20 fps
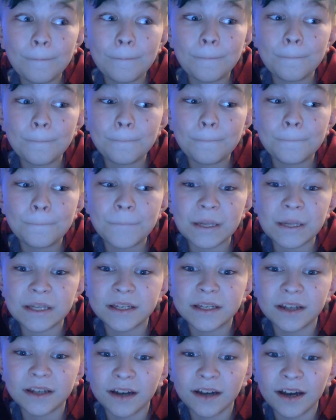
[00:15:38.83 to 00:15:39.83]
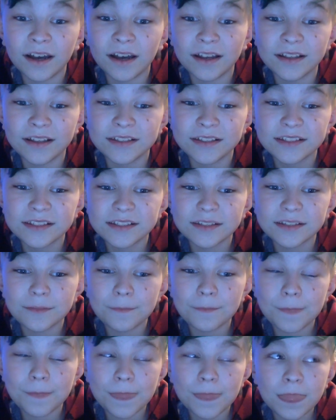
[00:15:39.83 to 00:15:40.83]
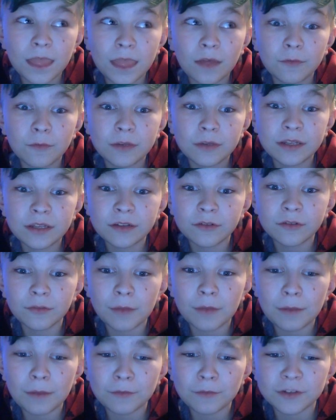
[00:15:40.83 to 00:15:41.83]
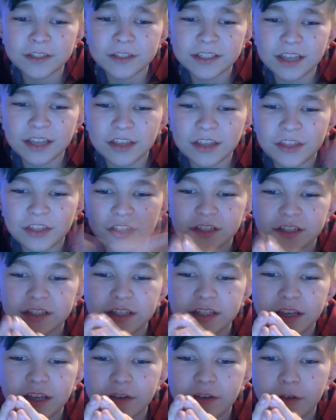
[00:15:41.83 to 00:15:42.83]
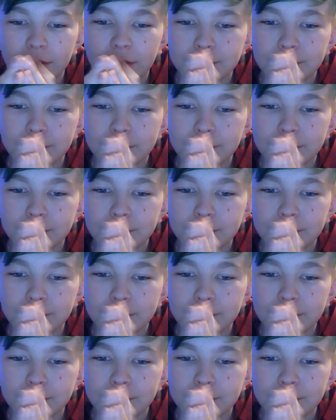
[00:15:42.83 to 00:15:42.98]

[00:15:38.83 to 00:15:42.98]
Because we did a Remembrance Day thing today, right?